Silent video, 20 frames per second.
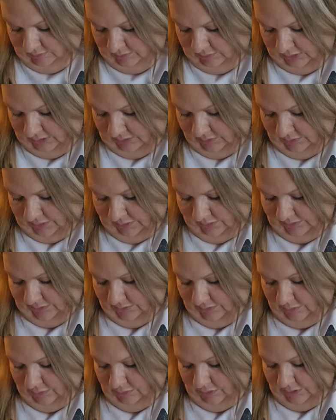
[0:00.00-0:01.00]
This one I
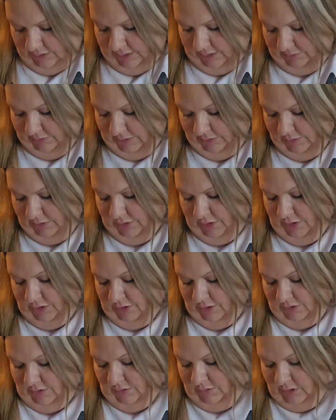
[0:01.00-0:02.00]
was worried about
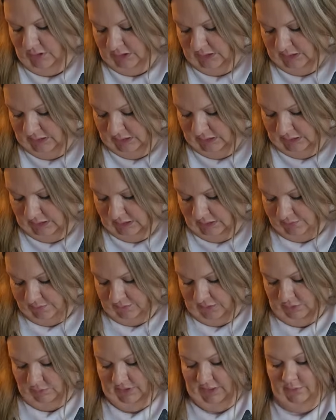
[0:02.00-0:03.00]
too.
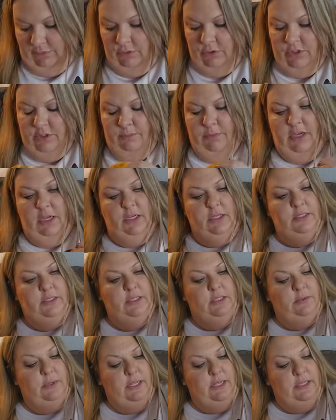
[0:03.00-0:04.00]
We have loose bugs.
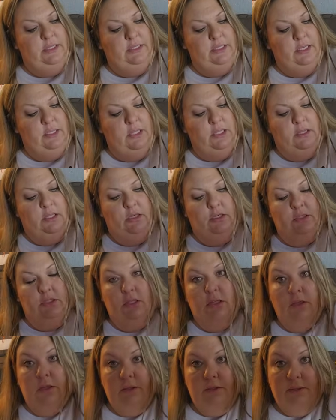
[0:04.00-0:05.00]
This one I can see that there's
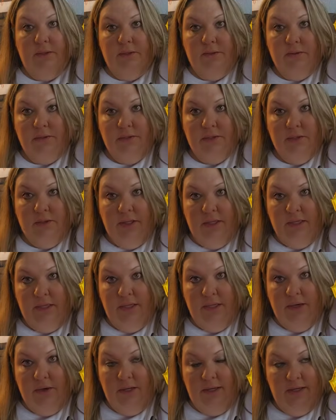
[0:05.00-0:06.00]
glue, so like
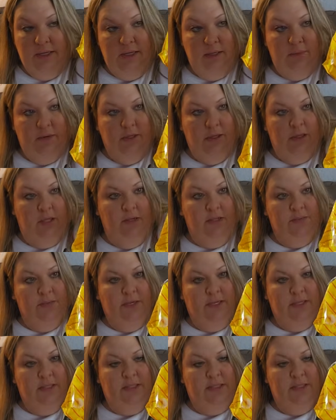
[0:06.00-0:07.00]
I need to put gloves,
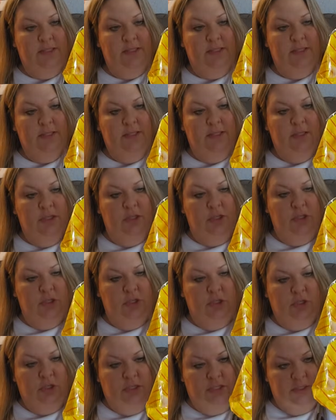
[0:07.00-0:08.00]
but it's
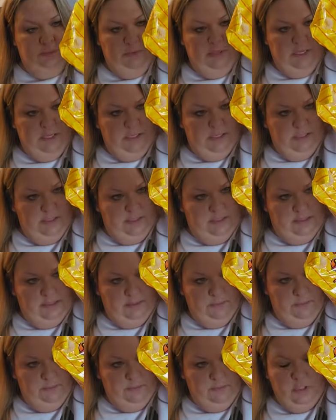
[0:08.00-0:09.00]
circus peanuts
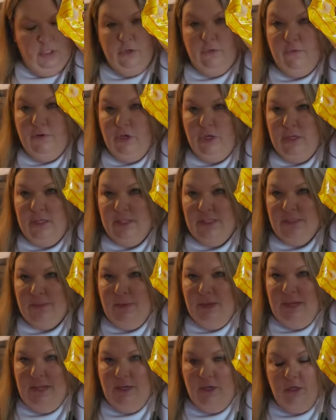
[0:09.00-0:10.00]
that are very
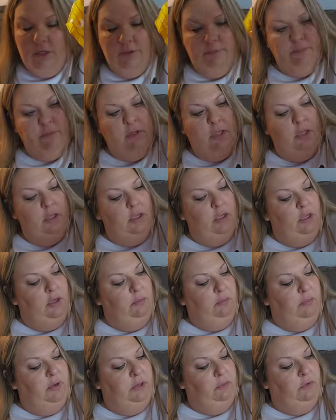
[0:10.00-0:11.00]
expired.
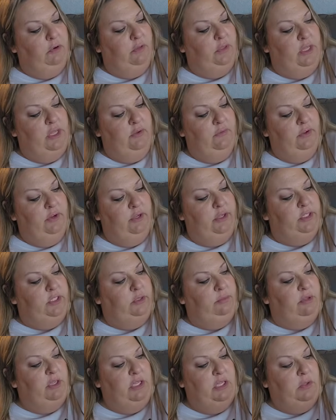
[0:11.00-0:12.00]
But were they even good to
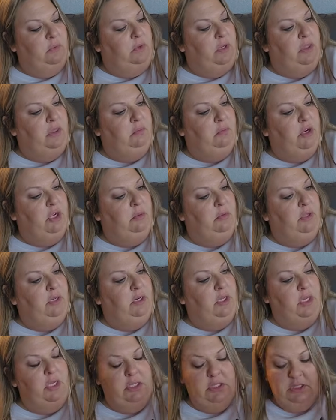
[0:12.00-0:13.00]
begin with? Probably
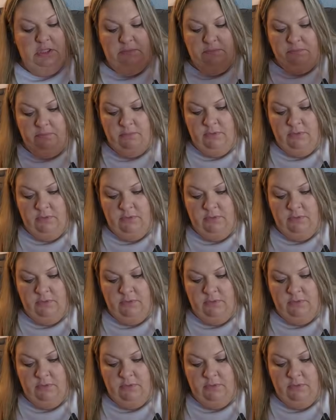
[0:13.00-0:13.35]
not.